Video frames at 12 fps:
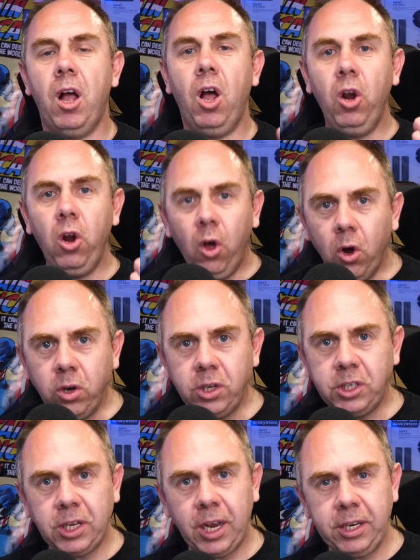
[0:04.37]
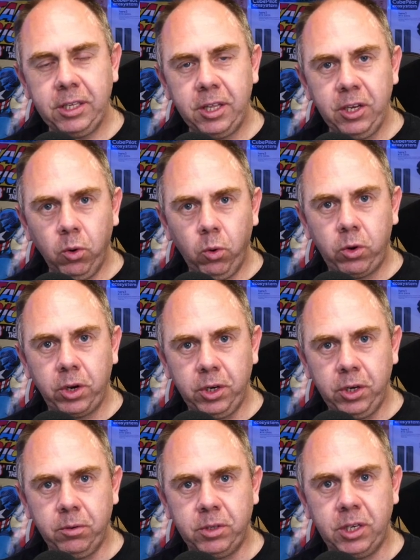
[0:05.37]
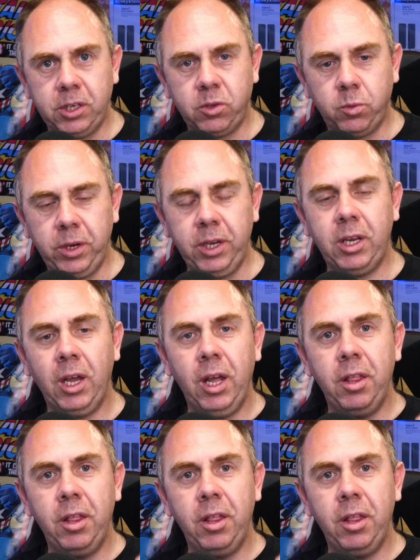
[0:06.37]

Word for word: alongside the Orca news this week,